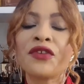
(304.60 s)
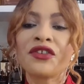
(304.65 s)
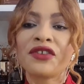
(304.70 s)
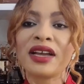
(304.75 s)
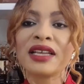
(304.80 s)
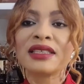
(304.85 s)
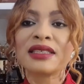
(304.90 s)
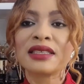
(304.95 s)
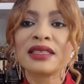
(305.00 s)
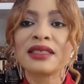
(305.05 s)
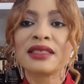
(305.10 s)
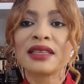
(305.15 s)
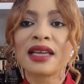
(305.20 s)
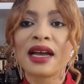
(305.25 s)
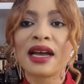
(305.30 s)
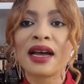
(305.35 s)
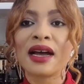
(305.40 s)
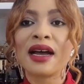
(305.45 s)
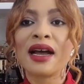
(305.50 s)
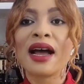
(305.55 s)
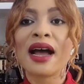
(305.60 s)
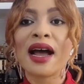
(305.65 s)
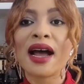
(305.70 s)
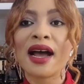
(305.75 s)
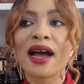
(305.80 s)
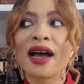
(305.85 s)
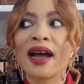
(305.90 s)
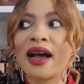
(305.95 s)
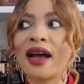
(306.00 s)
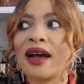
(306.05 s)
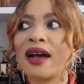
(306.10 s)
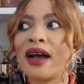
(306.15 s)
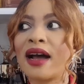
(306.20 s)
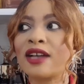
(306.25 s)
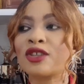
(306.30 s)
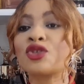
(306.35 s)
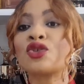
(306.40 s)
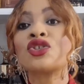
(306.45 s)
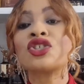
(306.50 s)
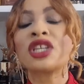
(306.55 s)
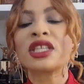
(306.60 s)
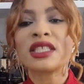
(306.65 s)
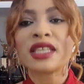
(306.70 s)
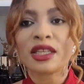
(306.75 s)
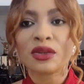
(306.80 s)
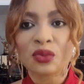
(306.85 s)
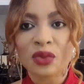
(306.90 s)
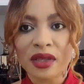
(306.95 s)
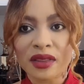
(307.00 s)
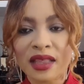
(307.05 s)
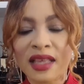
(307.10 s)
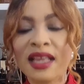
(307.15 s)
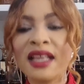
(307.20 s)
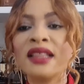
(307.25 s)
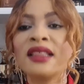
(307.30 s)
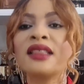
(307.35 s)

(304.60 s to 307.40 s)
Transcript: fragrances associated with.